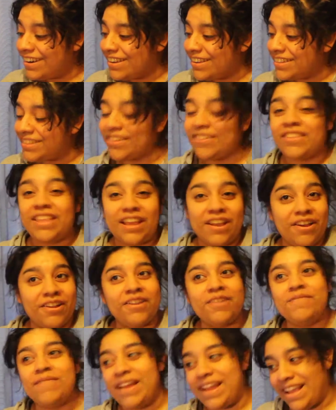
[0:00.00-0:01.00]
So they're
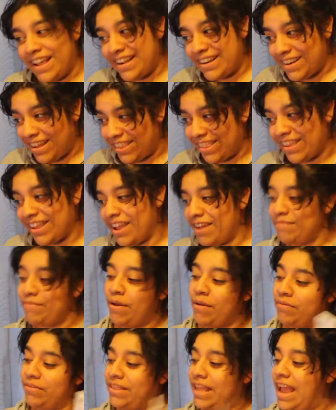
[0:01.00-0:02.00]
gonna make another
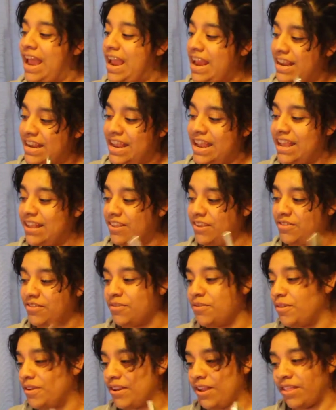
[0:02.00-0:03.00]
comeback. They need to
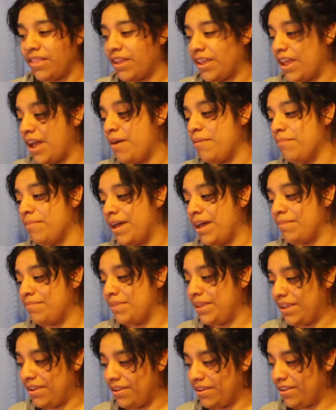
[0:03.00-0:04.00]
do another comeback
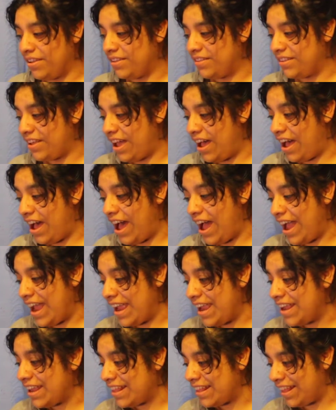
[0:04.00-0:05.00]
because
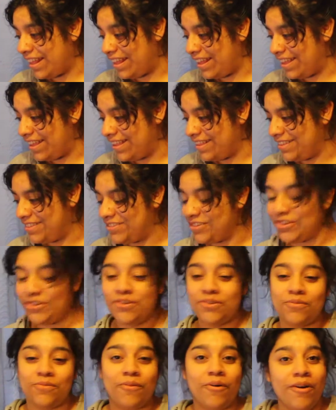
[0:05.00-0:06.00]
I...
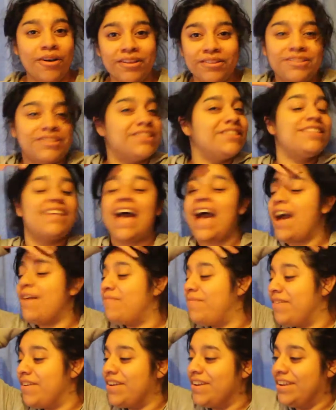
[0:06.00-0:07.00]
Dude, what just
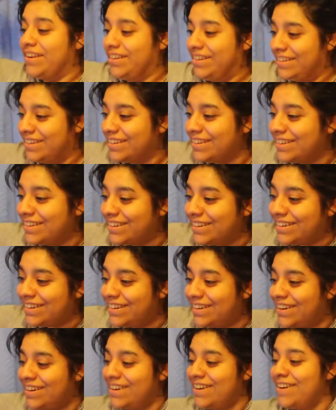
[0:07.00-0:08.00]
happened?
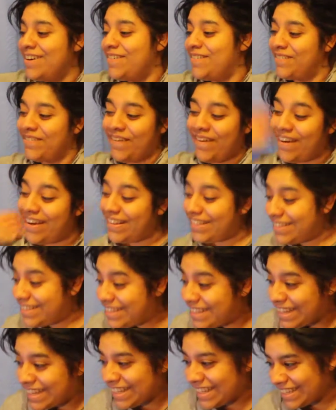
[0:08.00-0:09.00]

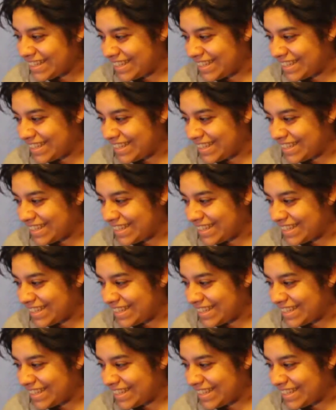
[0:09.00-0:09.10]
What?